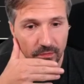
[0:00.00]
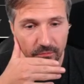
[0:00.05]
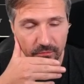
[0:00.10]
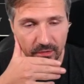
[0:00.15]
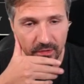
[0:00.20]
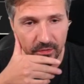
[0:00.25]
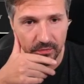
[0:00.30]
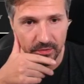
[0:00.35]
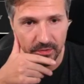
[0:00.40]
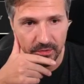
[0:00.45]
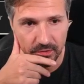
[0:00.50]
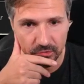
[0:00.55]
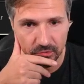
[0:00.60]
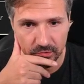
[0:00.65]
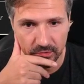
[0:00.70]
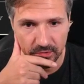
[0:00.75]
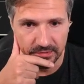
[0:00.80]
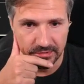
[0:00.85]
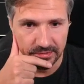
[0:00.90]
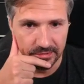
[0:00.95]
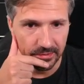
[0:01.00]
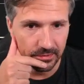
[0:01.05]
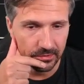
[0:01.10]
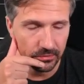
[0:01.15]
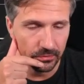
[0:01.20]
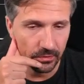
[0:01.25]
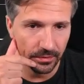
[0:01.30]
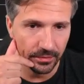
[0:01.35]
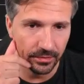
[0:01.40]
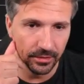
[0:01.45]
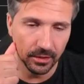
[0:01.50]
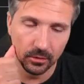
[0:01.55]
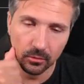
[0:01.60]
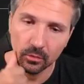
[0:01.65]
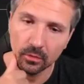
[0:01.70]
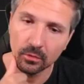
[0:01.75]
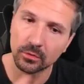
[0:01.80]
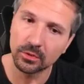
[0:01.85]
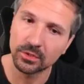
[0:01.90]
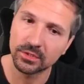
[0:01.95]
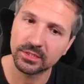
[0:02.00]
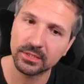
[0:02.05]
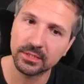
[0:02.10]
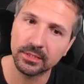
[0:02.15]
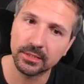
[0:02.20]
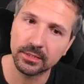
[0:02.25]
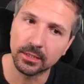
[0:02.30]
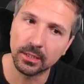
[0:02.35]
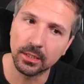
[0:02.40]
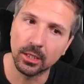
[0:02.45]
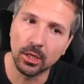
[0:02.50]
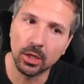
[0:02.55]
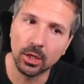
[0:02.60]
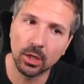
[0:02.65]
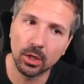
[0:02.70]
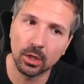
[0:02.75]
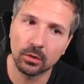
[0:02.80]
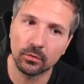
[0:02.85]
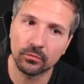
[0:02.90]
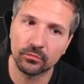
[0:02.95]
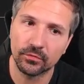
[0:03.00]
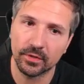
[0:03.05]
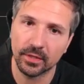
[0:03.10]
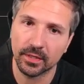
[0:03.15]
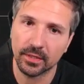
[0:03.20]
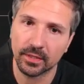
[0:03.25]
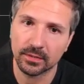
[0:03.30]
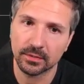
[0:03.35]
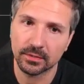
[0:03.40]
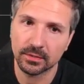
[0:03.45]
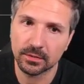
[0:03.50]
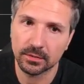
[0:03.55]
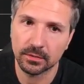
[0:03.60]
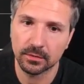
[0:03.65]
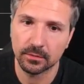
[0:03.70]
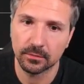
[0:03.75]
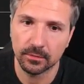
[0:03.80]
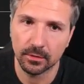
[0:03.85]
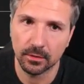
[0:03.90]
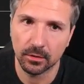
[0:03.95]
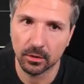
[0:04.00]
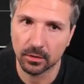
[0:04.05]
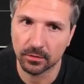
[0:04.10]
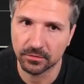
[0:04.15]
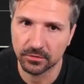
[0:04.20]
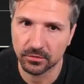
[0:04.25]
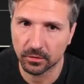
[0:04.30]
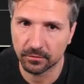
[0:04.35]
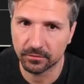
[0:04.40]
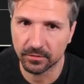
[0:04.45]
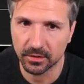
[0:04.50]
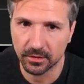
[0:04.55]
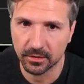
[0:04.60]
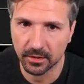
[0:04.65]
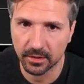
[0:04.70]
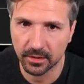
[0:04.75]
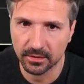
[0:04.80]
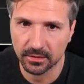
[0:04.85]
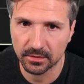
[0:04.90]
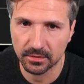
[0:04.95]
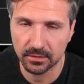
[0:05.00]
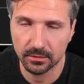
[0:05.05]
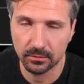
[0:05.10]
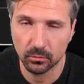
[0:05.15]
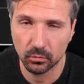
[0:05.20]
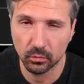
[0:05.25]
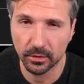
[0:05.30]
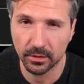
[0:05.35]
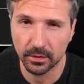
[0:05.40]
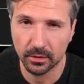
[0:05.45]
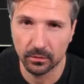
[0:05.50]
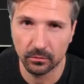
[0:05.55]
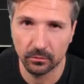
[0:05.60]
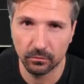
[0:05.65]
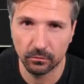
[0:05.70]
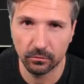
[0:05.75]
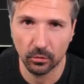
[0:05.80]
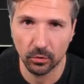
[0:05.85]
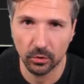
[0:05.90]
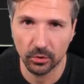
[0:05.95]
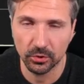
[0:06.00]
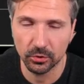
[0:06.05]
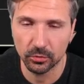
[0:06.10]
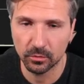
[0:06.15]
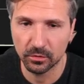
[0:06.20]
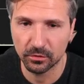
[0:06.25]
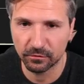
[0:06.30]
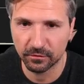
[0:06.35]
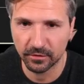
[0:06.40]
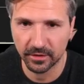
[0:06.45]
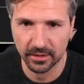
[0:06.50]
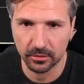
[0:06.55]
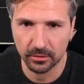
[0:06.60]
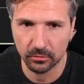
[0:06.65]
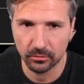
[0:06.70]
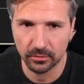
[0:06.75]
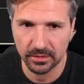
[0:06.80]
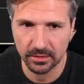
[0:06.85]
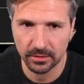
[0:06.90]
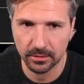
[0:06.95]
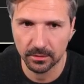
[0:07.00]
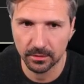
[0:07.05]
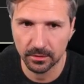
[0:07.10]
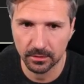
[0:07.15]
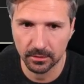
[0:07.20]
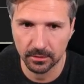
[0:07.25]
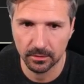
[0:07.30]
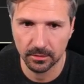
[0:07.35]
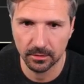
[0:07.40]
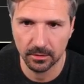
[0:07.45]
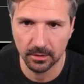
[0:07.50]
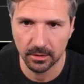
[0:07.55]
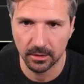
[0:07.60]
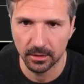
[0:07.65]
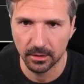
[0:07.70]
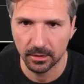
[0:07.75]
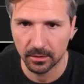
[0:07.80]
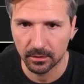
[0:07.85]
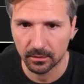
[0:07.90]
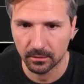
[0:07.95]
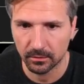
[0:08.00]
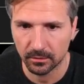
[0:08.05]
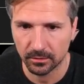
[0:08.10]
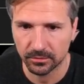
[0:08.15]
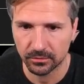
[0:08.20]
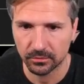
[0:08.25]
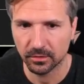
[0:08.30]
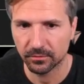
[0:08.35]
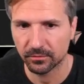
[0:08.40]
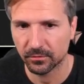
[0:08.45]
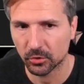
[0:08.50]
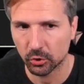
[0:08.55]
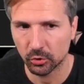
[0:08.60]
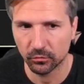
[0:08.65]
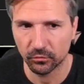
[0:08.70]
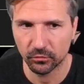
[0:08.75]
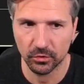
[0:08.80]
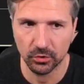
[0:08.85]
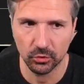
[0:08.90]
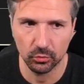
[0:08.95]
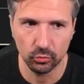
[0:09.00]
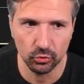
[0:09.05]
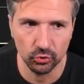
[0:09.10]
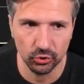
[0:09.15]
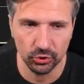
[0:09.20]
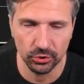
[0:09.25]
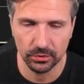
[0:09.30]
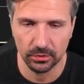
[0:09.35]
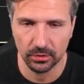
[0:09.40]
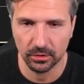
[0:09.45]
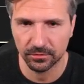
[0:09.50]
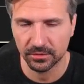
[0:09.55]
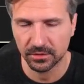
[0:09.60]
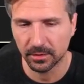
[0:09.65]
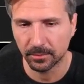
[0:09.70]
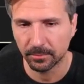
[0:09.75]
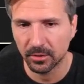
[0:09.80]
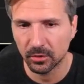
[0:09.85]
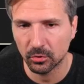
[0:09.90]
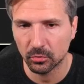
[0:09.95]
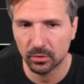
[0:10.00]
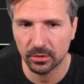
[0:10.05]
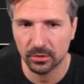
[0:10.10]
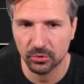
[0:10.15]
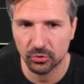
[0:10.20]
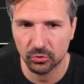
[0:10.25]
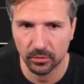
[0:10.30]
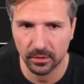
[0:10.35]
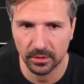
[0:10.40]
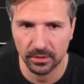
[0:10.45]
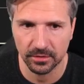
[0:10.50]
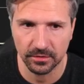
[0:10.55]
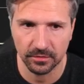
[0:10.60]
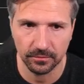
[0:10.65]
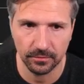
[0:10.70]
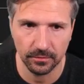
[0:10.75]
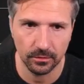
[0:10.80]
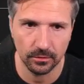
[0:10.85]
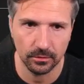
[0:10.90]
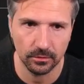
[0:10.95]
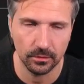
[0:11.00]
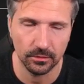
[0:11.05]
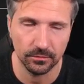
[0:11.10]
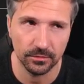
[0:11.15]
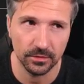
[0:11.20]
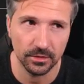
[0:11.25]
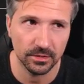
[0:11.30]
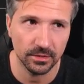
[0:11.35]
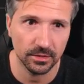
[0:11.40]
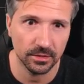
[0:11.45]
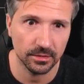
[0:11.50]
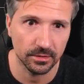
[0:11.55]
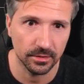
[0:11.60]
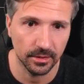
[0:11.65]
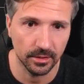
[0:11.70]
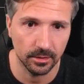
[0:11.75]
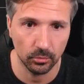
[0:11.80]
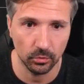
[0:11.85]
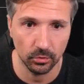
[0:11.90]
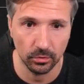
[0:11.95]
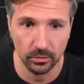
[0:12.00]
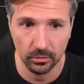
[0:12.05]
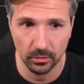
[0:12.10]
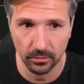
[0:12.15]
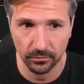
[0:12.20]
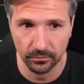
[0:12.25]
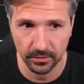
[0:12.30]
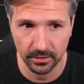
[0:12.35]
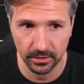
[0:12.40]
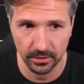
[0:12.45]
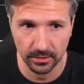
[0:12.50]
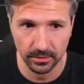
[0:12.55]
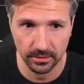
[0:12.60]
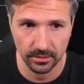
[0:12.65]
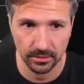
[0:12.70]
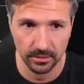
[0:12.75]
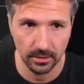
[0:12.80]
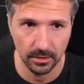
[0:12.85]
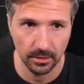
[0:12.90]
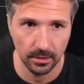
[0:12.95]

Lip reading: very interesting. So I think we will see a lot of decks, a lot of Soviet decks with 4 Ural factories in it. Because you have the Confusion, you have Siberian Transfer, you have the 6th Airborne, you have this,